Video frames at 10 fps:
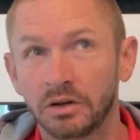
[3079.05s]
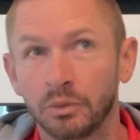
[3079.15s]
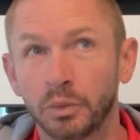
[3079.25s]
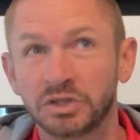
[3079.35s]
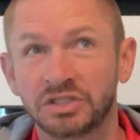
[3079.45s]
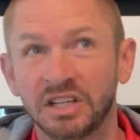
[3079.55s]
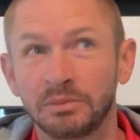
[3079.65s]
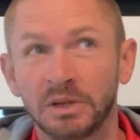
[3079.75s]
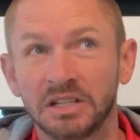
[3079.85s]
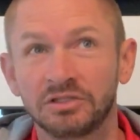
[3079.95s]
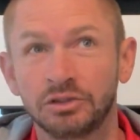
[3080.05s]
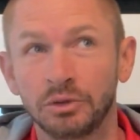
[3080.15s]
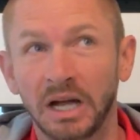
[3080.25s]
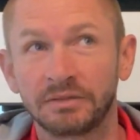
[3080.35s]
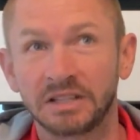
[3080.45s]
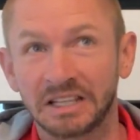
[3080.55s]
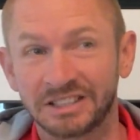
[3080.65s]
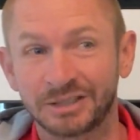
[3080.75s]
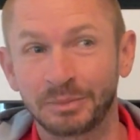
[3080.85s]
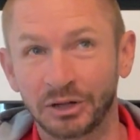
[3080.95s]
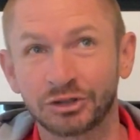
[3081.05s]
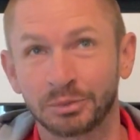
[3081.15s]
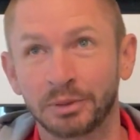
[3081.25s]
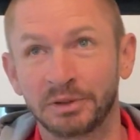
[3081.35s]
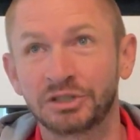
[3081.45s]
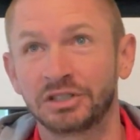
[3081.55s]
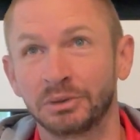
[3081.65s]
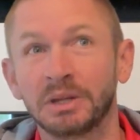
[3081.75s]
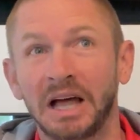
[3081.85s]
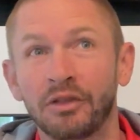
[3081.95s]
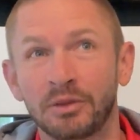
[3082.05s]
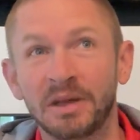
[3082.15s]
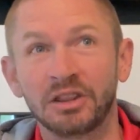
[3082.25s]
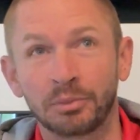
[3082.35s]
which then means you have to get special permission to allow them in the